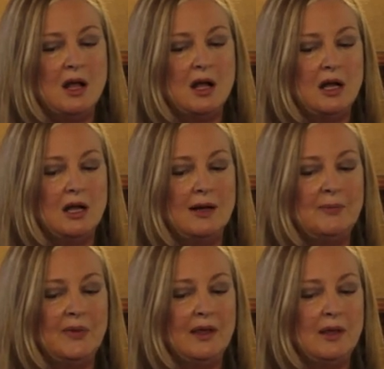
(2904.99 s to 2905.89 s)

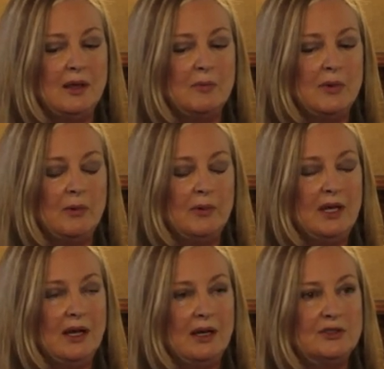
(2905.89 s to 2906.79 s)
But
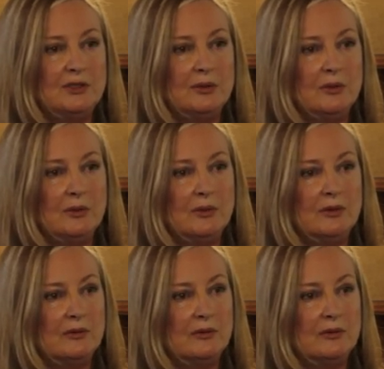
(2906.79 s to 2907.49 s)
we have to